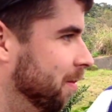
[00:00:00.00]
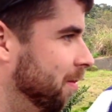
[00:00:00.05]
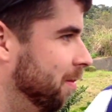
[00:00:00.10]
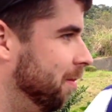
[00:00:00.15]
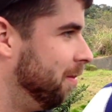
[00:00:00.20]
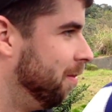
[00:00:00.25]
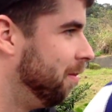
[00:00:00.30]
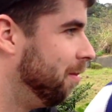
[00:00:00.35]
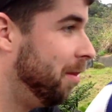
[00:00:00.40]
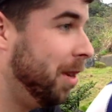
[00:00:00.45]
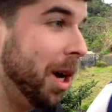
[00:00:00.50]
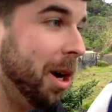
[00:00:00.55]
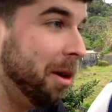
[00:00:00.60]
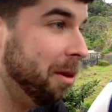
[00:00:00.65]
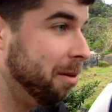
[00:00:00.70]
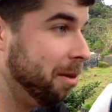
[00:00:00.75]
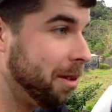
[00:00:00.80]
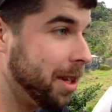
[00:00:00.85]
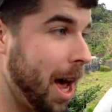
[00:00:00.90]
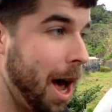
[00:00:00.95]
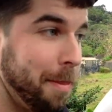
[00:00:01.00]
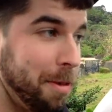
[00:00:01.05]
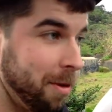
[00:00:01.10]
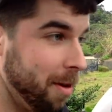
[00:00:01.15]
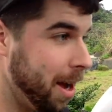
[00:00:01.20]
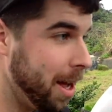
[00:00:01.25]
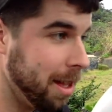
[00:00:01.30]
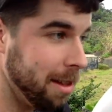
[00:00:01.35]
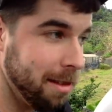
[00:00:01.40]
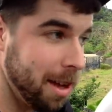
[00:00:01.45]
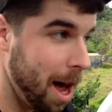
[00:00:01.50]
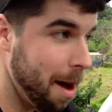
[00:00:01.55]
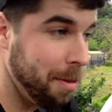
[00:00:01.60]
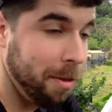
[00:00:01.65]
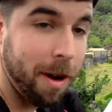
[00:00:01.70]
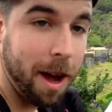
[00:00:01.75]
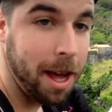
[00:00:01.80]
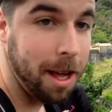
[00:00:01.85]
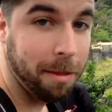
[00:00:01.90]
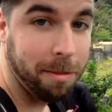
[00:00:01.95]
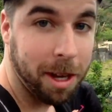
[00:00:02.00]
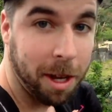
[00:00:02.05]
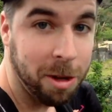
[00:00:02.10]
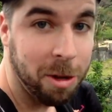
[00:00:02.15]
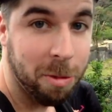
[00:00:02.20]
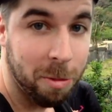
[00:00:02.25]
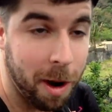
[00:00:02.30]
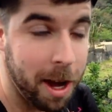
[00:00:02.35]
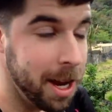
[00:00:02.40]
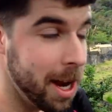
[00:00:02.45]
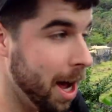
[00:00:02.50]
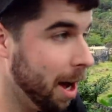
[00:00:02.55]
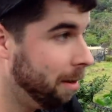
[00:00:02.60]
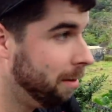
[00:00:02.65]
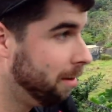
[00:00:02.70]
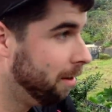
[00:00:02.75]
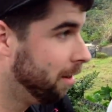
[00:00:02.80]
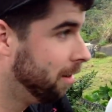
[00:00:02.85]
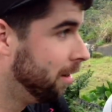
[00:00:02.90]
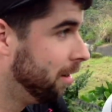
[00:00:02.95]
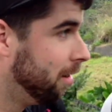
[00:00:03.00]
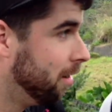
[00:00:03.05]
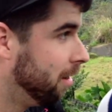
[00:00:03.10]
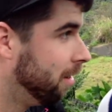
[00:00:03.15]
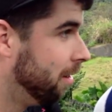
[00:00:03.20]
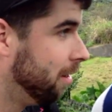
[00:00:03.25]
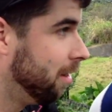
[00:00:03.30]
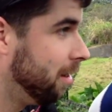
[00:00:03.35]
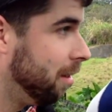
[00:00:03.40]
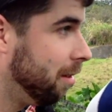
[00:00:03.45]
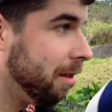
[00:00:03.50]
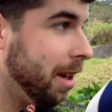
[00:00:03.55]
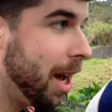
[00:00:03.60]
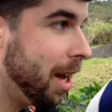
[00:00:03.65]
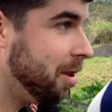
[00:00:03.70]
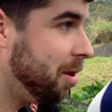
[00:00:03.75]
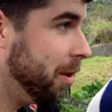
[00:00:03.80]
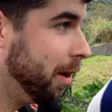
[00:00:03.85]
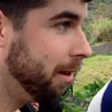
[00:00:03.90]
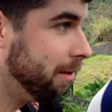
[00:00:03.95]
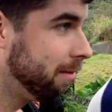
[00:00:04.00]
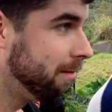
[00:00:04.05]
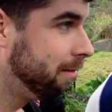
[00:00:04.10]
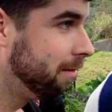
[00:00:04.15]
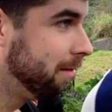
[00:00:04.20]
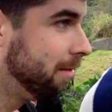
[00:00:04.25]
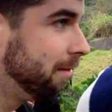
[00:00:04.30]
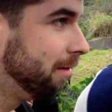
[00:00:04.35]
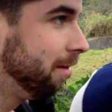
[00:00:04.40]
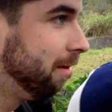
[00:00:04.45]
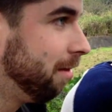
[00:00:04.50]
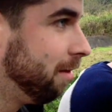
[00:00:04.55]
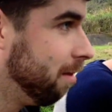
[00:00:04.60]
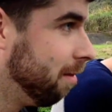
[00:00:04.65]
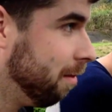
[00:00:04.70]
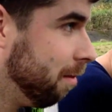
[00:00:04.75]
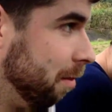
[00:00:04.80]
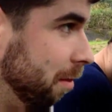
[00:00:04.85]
Brian? No, copyright, Please. copyright. I'm telling you right now. It's your voice. Can't do it's